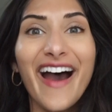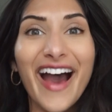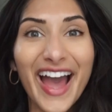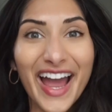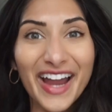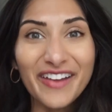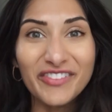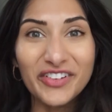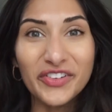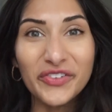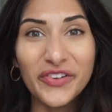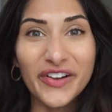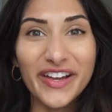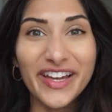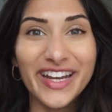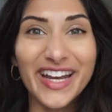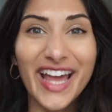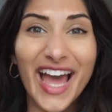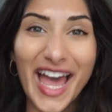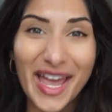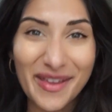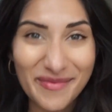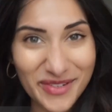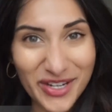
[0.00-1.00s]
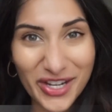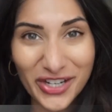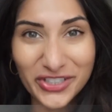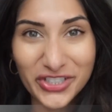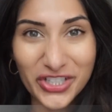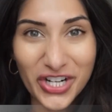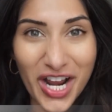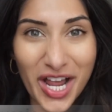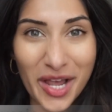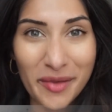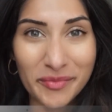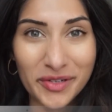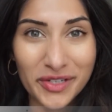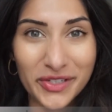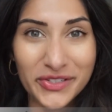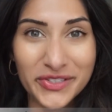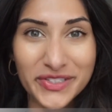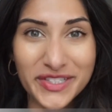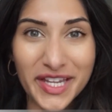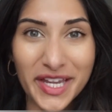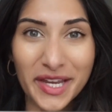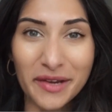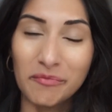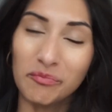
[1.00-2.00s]
Hi everyone, I'm Dr. Amna
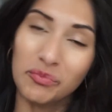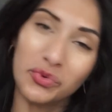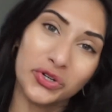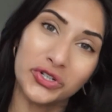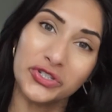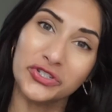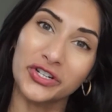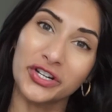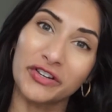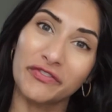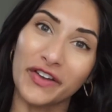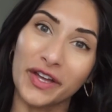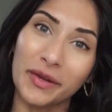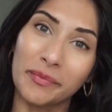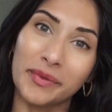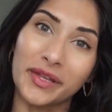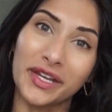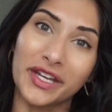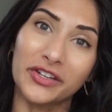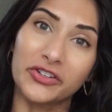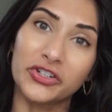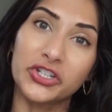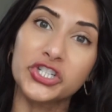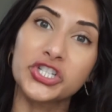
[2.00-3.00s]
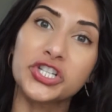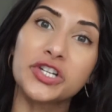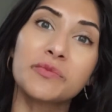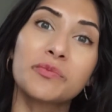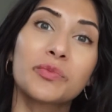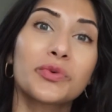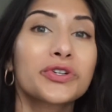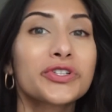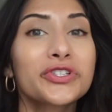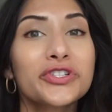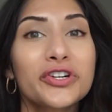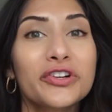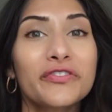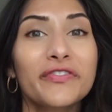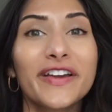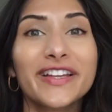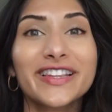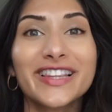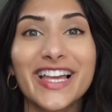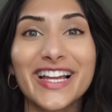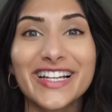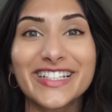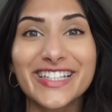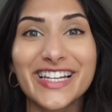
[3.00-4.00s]
Husain, board certified pediatrician, board
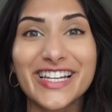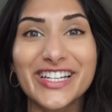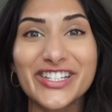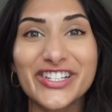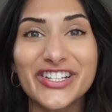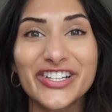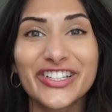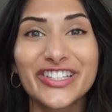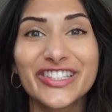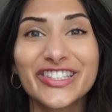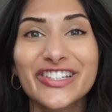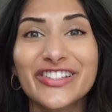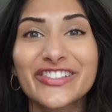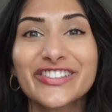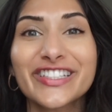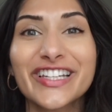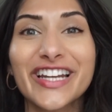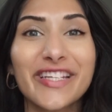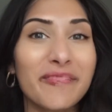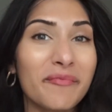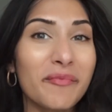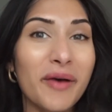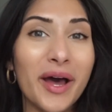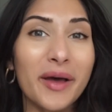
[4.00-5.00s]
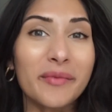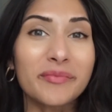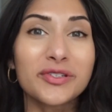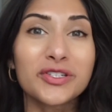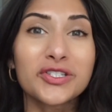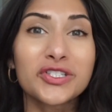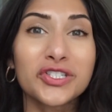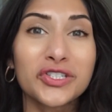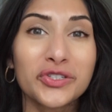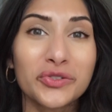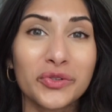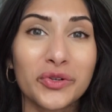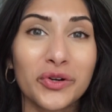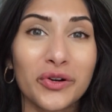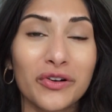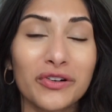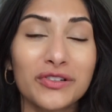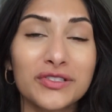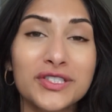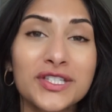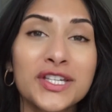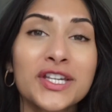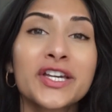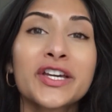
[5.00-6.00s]
certified lactation consultant, and mom to 2
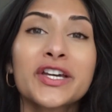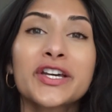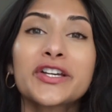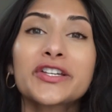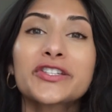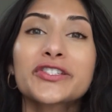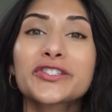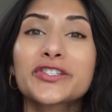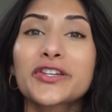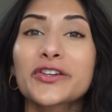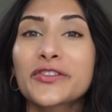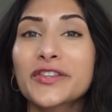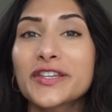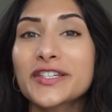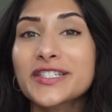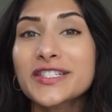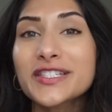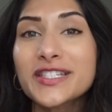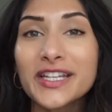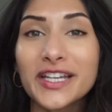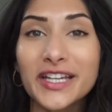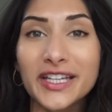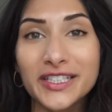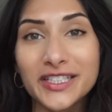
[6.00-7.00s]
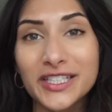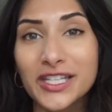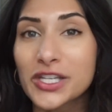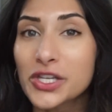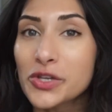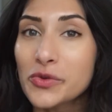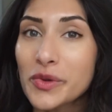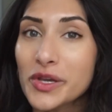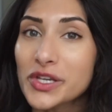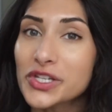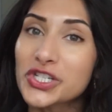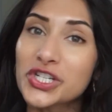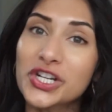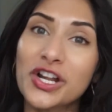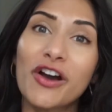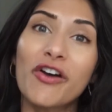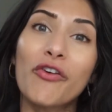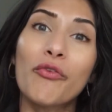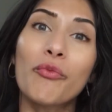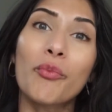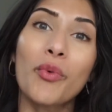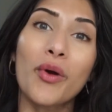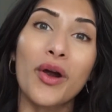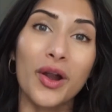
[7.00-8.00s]
girls. So this is a continuation
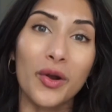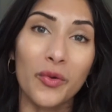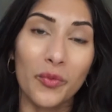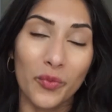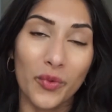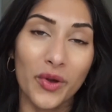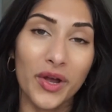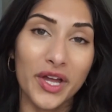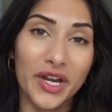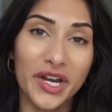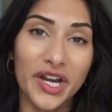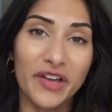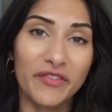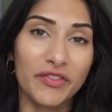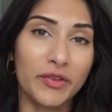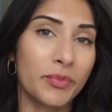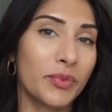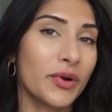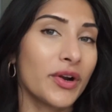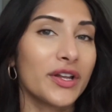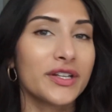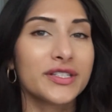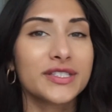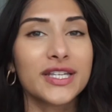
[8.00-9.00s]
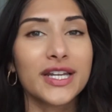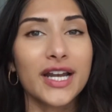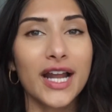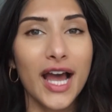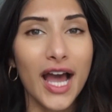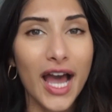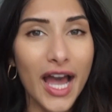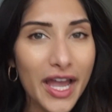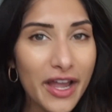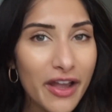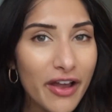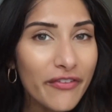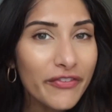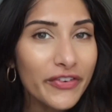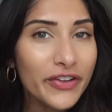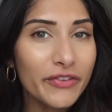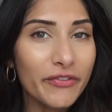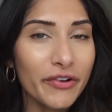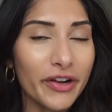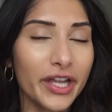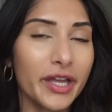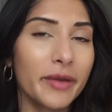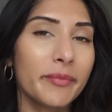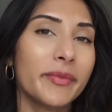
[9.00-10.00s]
of part 1 of the products that I often
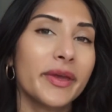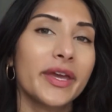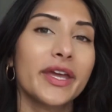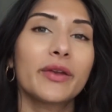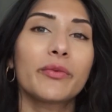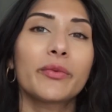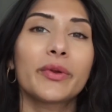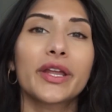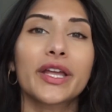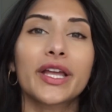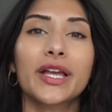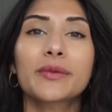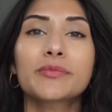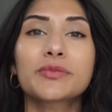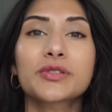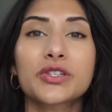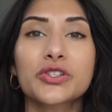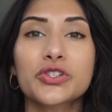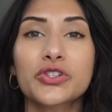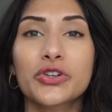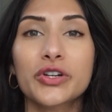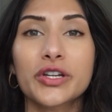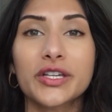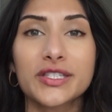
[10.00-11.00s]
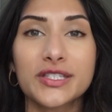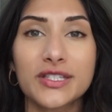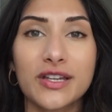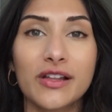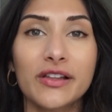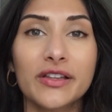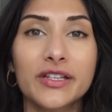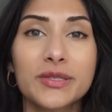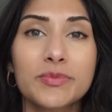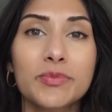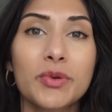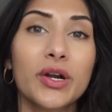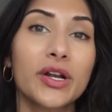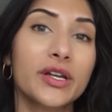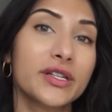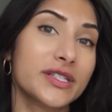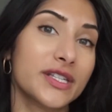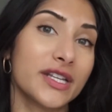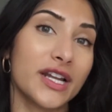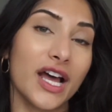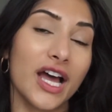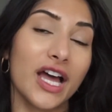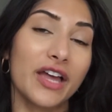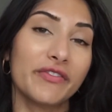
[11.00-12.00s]
recommend when it comes to starting solids, products
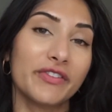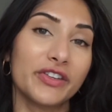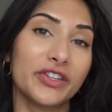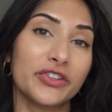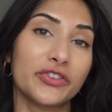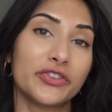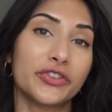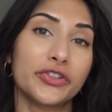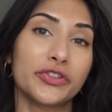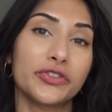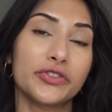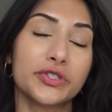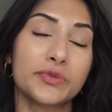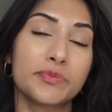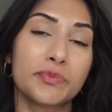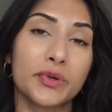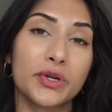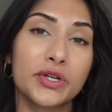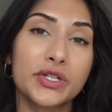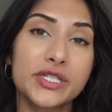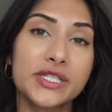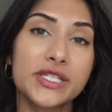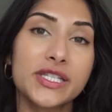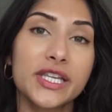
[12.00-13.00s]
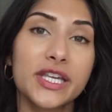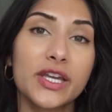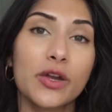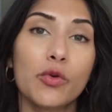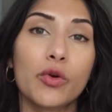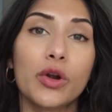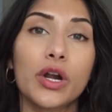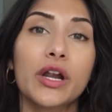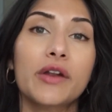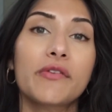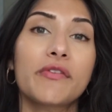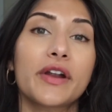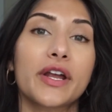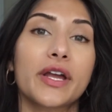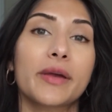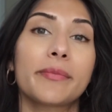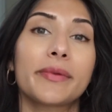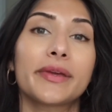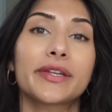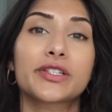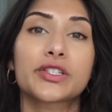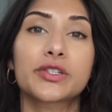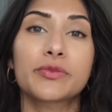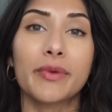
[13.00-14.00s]
that I've either used personally or I
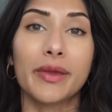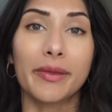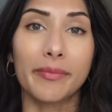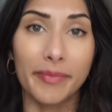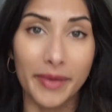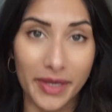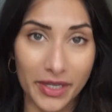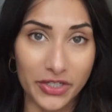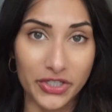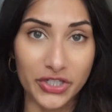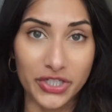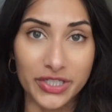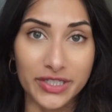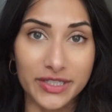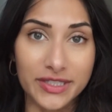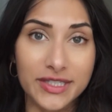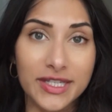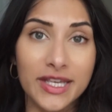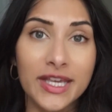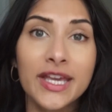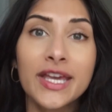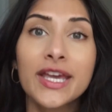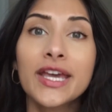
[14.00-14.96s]
recommend to my patients.